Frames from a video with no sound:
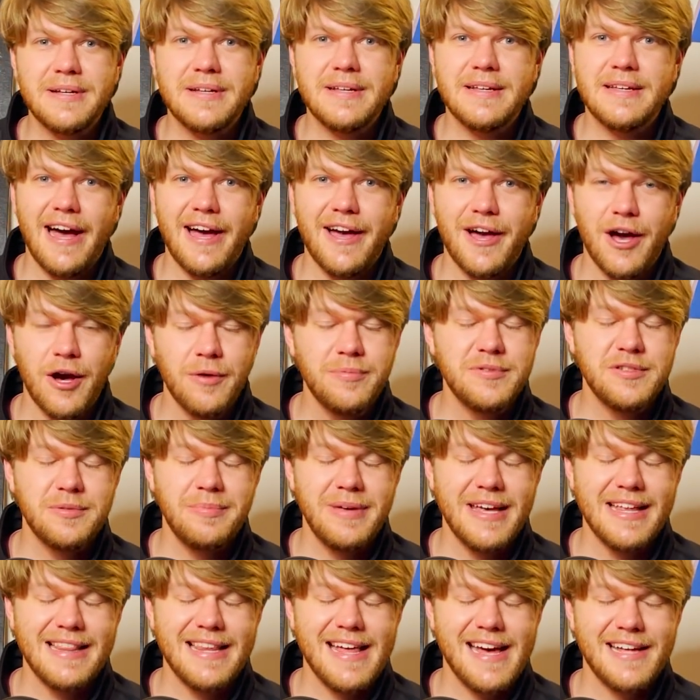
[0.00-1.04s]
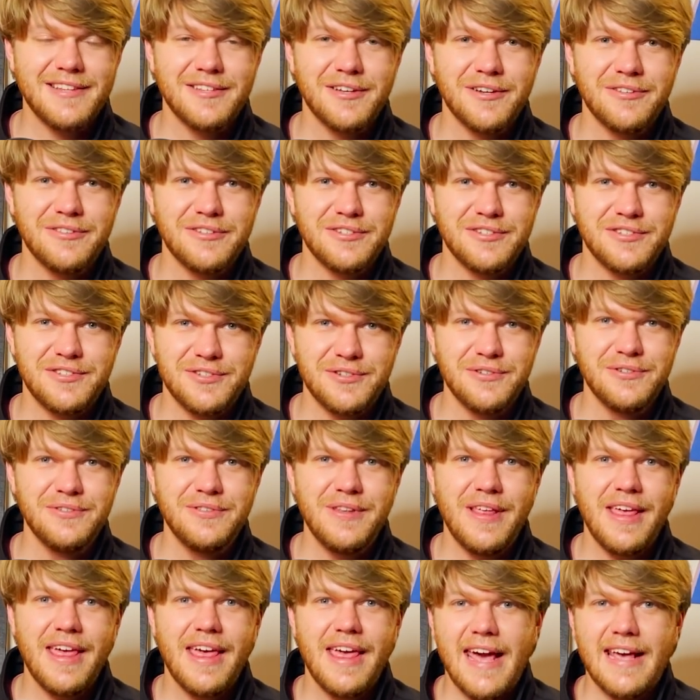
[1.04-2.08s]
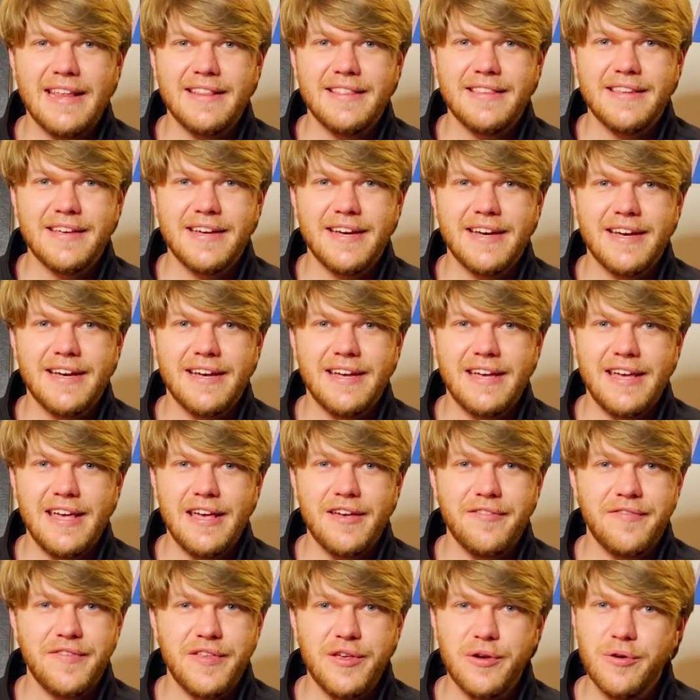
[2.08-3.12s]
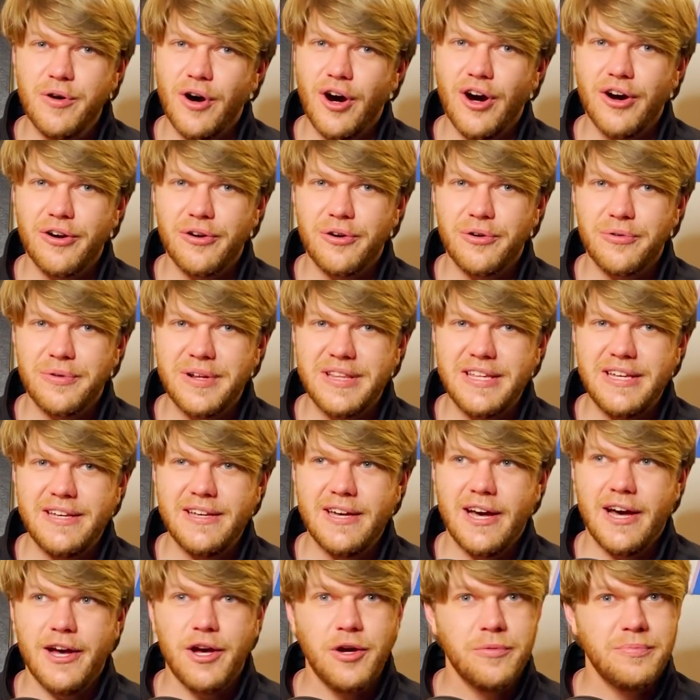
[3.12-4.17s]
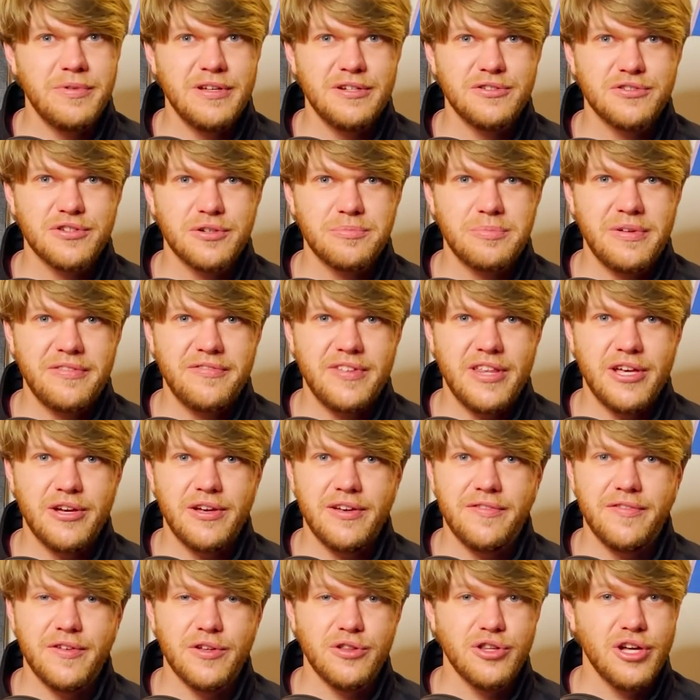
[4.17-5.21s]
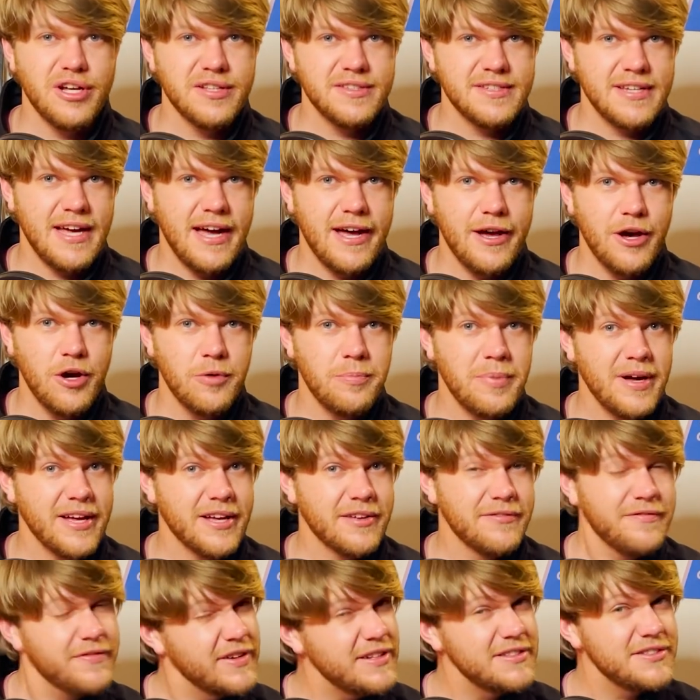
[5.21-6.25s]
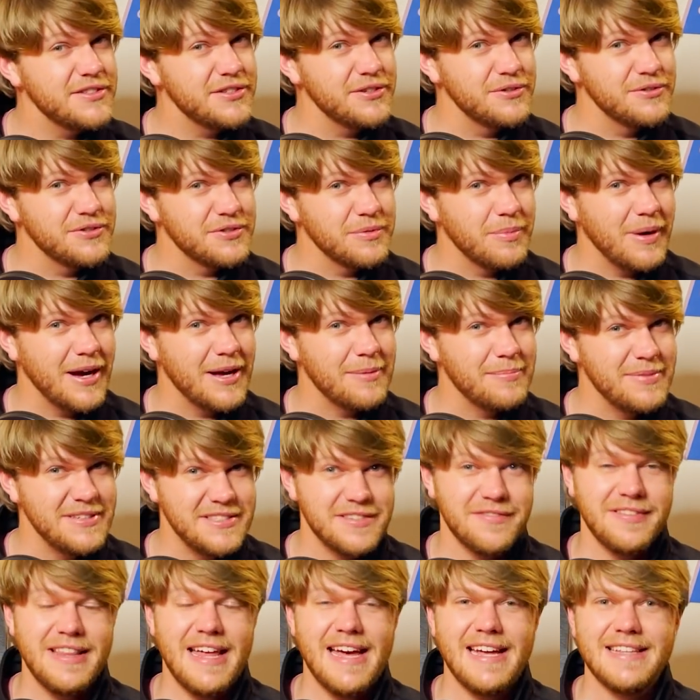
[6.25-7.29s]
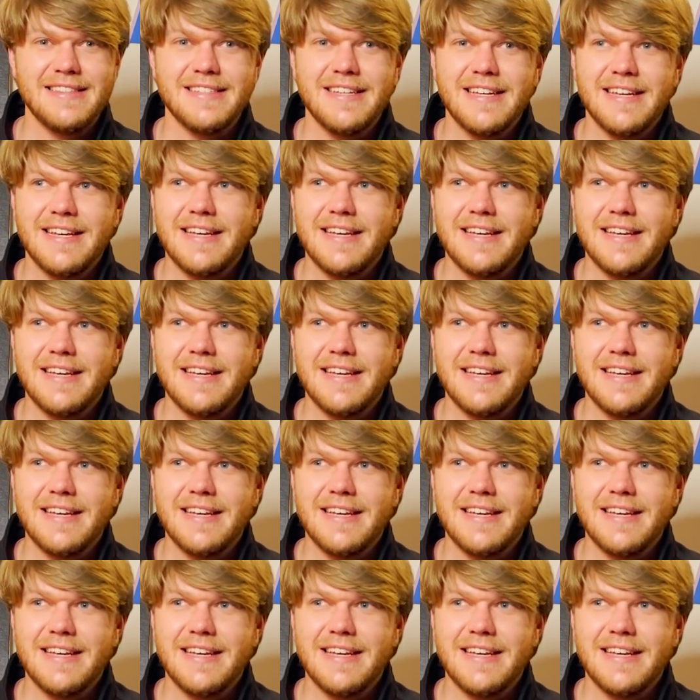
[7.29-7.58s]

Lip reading: I hope to be a landowner soon, and if you are already, I hope you enjoyed my video. If you're not, I hope I convinced you to buy a piece of land.